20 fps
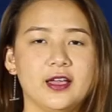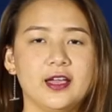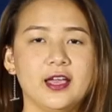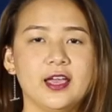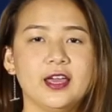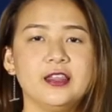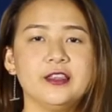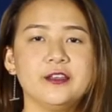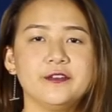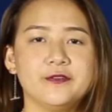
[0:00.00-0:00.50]

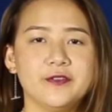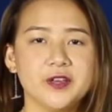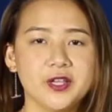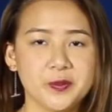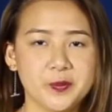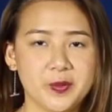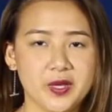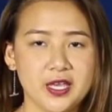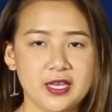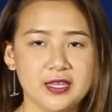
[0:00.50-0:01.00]
In the
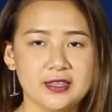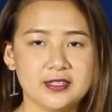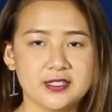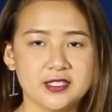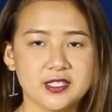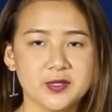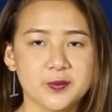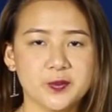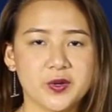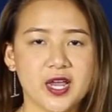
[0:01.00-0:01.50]

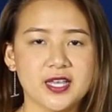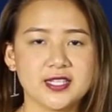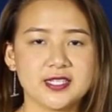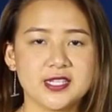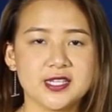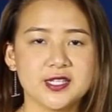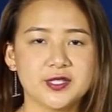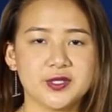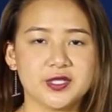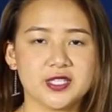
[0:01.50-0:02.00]
Philippines,
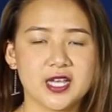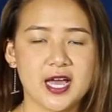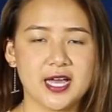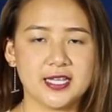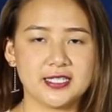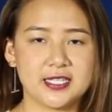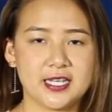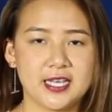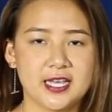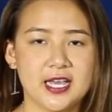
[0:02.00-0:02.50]
President
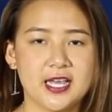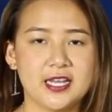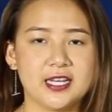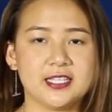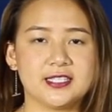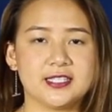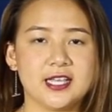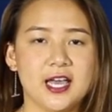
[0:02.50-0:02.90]
Duterte and his